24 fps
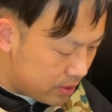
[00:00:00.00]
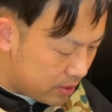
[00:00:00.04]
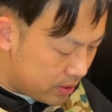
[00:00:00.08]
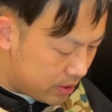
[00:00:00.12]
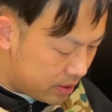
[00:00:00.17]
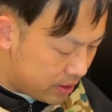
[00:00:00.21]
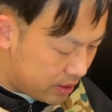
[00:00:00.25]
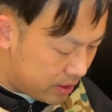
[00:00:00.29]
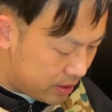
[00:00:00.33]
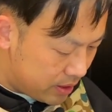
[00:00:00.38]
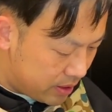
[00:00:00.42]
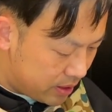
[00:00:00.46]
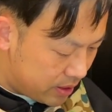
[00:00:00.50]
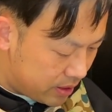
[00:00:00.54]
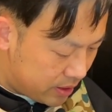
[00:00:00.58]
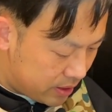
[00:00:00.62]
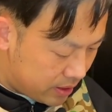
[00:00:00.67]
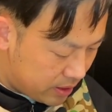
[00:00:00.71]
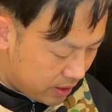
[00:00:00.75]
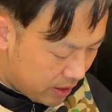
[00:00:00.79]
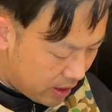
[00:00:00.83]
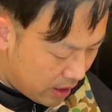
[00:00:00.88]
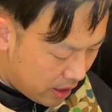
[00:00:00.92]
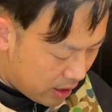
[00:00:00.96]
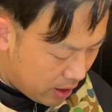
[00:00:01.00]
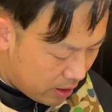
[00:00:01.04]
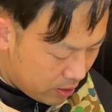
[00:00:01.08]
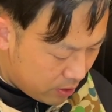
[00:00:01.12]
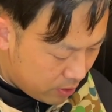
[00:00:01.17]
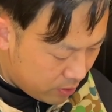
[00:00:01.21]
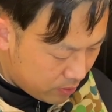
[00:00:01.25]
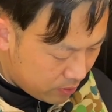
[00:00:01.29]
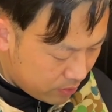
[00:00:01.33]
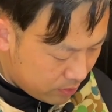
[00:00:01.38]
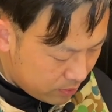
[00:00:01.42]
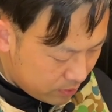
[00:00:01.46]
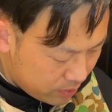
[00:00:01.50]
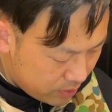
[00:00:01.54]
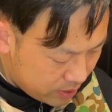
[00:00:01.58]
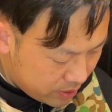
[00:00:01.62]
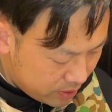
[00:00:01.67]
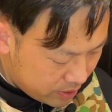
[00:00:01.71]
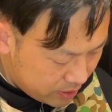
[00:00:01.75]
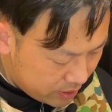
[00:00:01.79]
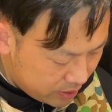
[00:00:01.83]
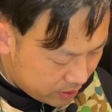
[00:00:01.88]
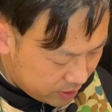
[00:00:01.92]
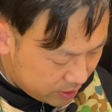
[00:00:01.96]
this is how
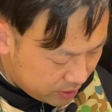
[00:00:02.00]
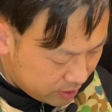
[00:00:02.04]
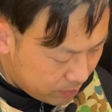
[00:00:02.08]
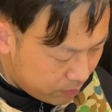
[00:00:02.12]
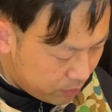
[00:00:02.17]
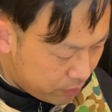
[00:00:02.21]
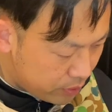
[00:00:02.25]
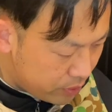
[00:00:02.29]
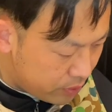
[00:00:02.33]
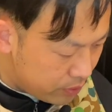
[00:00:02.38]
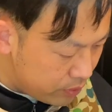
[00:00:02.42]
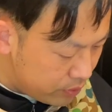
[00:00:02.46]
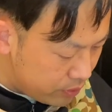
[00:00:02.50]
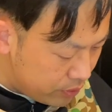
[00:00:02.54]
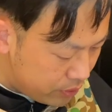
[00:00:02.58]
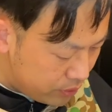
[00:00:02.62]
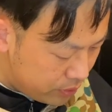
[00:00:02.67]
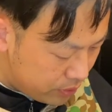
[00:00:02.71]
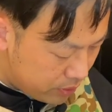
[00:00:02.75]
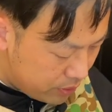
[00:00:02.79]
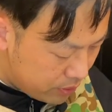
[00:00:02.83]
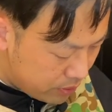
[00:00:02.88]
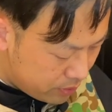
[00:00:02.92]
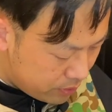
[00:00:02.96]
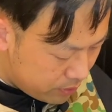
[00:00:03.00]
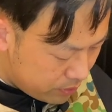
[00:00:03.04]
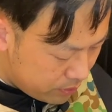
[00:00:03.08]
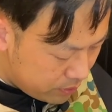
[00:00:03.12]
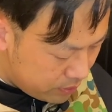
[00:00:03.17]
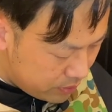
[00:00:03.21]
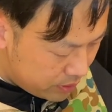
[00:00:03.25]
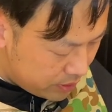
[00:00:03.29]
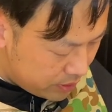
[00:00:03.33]
it's supposed to go,